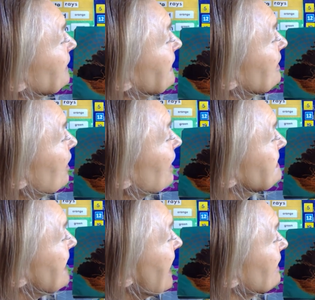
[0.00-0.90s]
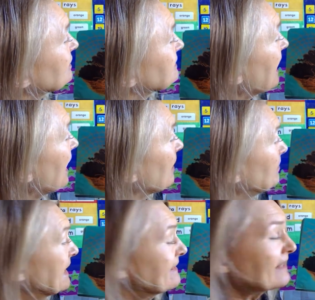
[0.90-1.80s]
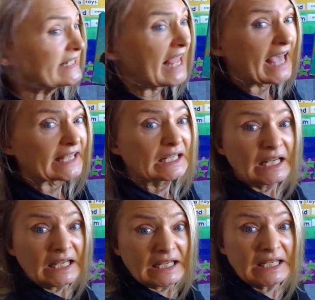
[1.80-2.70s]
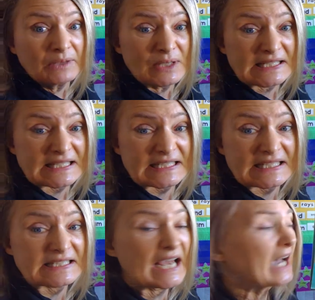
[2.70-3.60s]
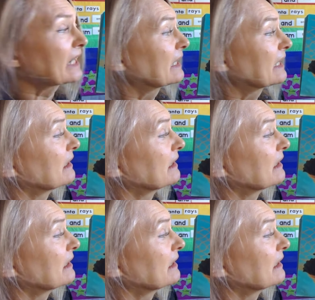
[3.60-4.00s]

he got tangled up in the net. He was stuck.